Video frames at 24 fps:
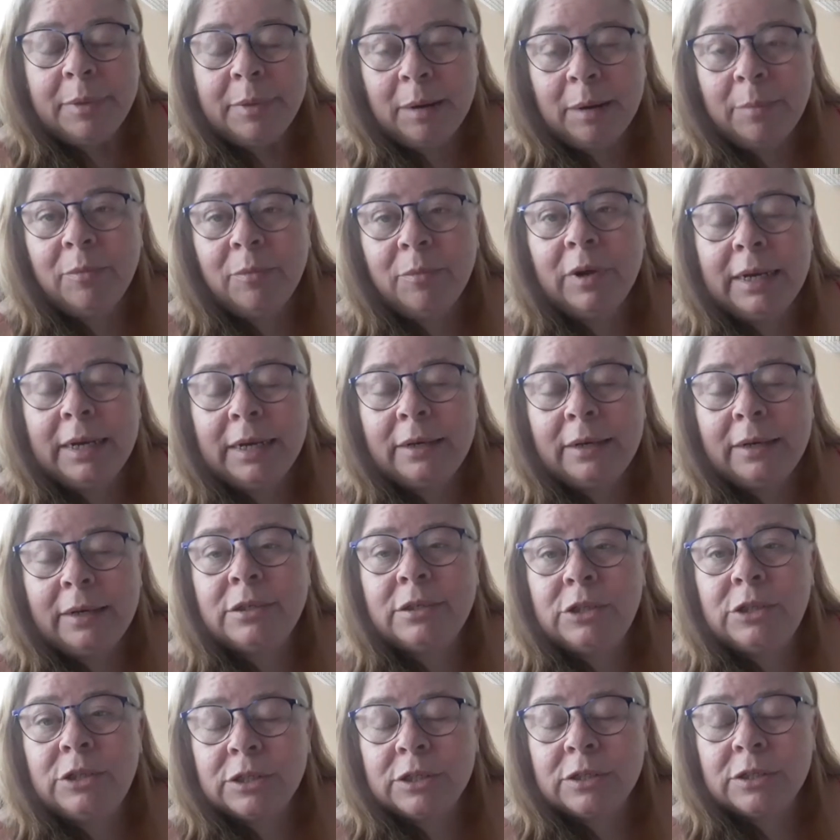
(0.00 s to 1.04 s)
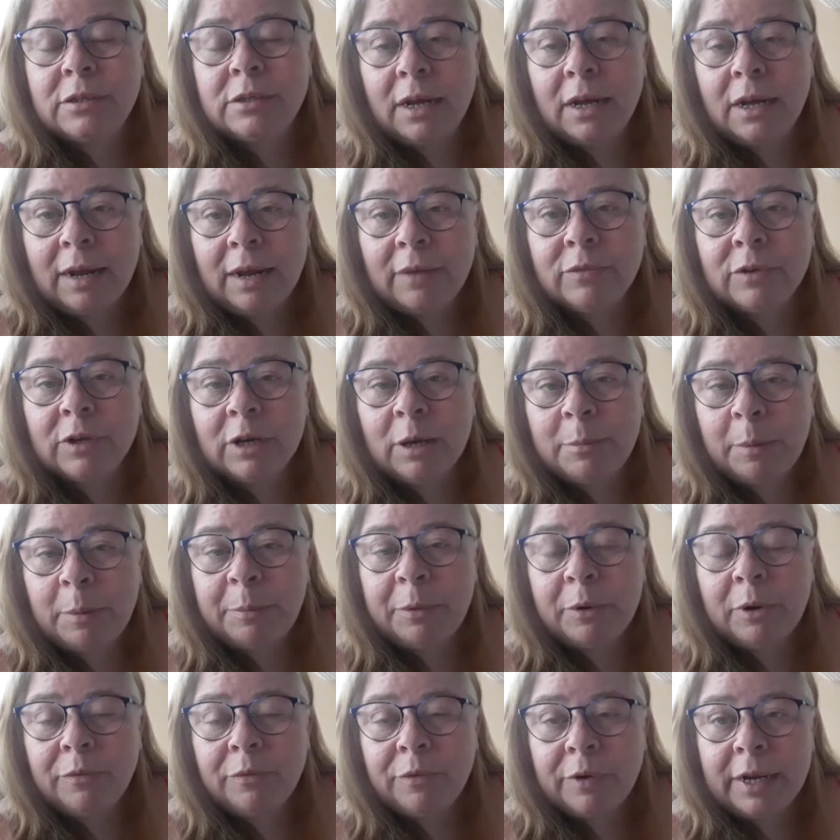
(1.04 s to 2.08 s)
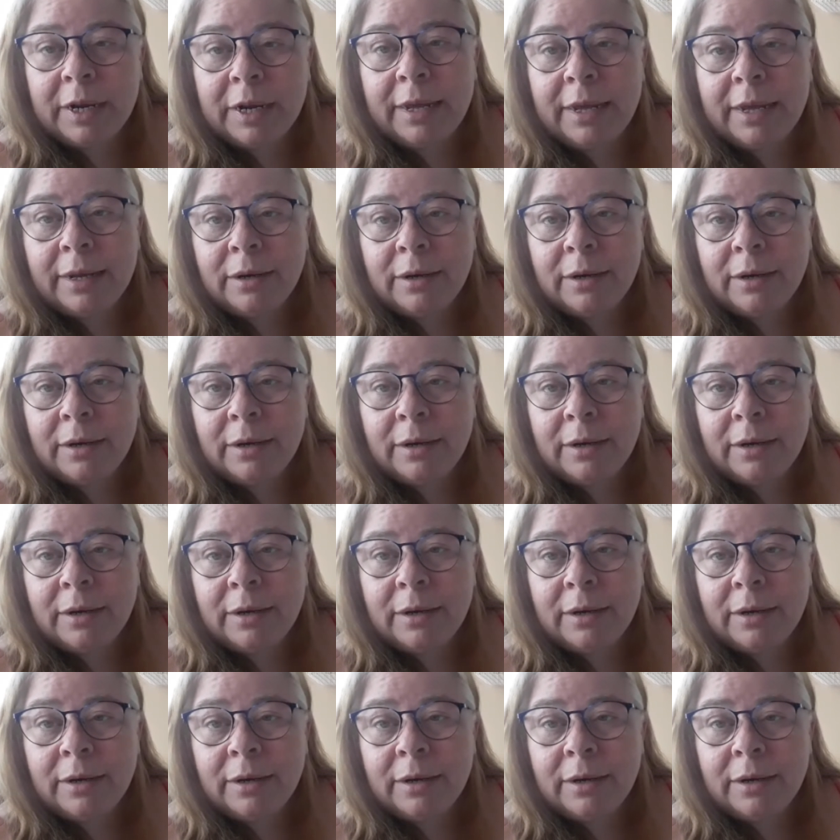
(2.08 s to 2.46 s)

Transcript: But I'm ready to just not have to come up here every day,